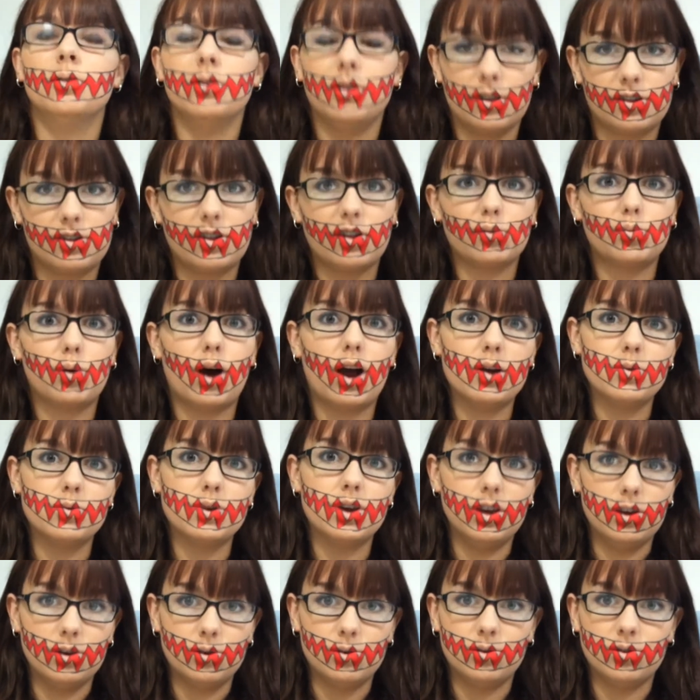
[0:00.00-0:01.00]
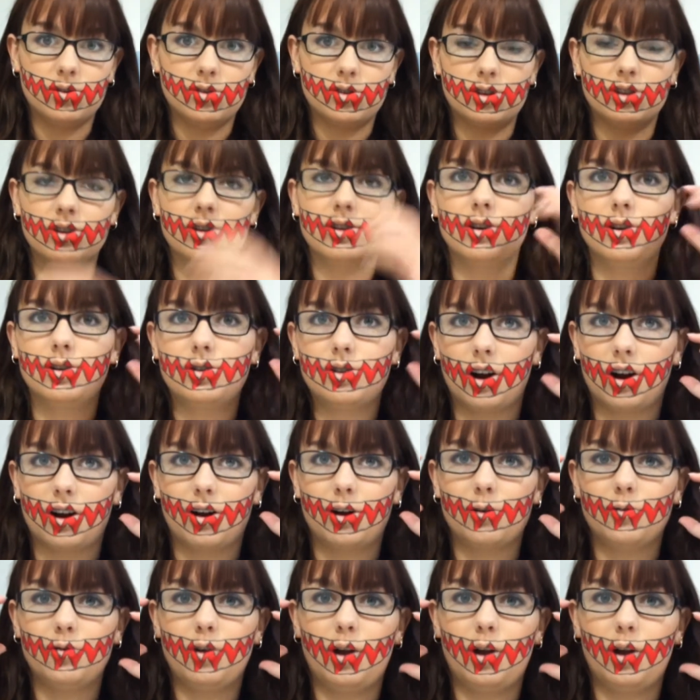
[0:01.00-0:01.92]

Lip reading: This is why we used darker